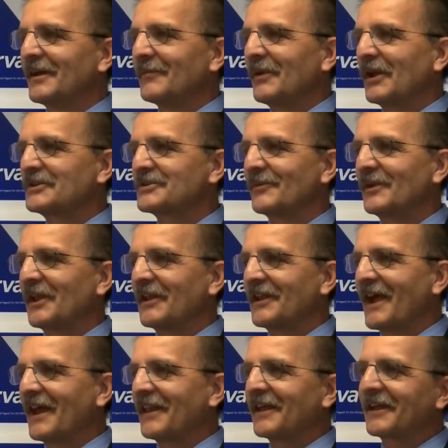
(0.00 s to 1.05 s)
Benjamin and
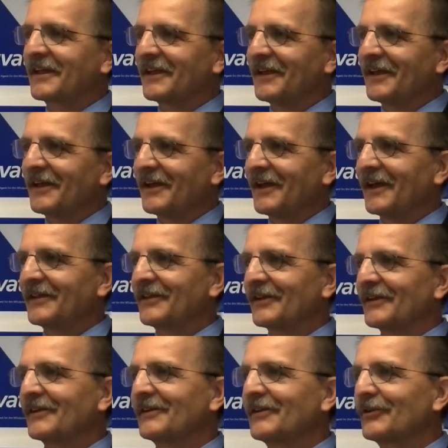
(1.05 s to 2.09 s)
Janek, and
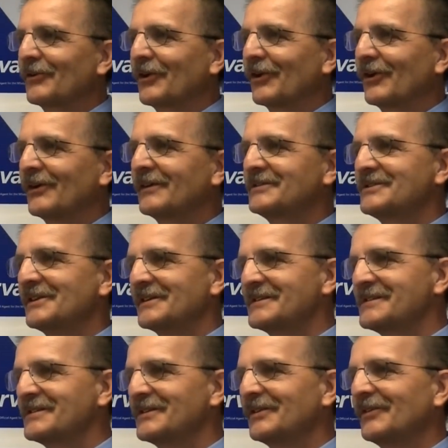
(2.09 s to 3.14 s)
a little girl,
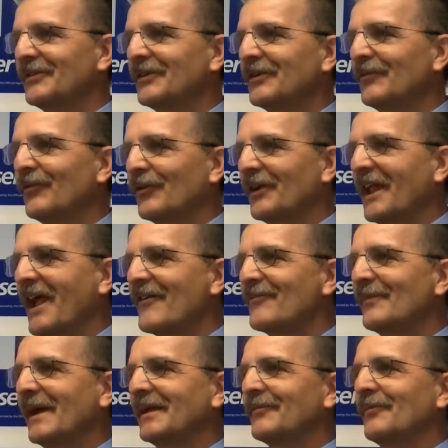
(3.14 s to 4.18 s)
she's
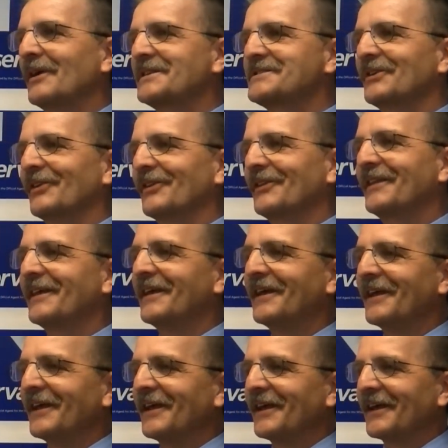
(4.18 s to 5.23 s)
4.5 months old,
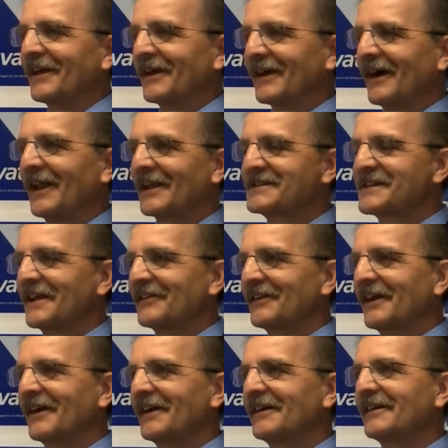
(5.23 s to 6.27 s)

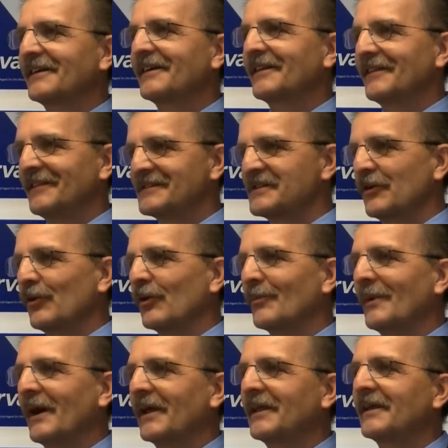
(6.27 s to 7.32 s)
Alexandra. These are all
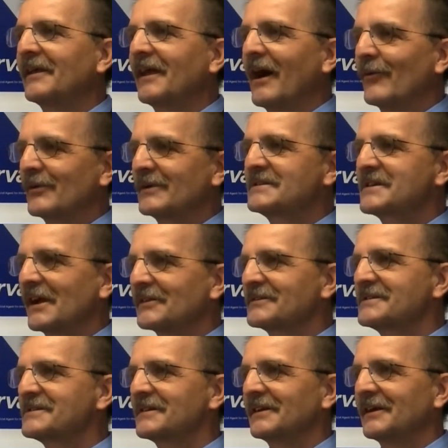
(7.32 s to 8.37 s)
our
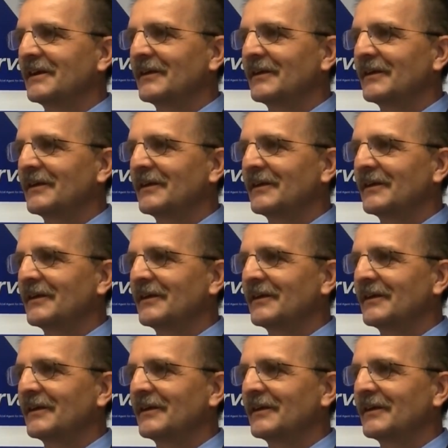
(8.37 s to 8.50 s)
son's